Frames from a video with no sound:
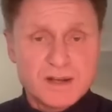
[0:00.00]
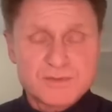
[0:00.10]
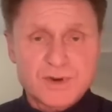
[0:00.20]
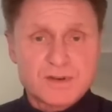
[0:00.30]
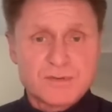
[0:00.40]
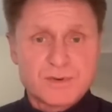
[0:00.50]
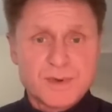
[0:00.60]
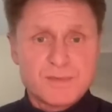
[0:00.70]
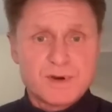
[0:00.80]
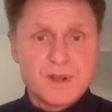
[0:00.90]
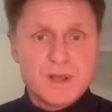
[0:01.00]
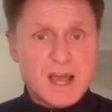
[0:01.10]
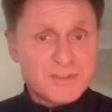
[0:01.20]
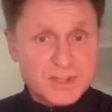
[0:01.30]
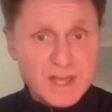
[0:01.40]
I'm trying to remember. Yeah,
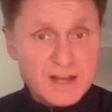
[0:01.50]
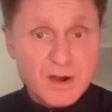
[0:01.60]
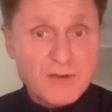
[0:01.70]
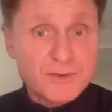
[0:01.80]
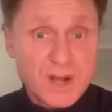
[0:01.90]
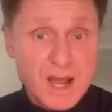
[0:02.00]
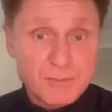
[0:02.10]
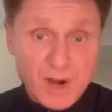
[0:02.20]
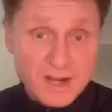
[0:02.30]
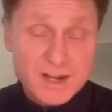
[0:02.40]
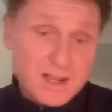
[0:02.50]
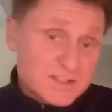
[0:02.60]
I think right?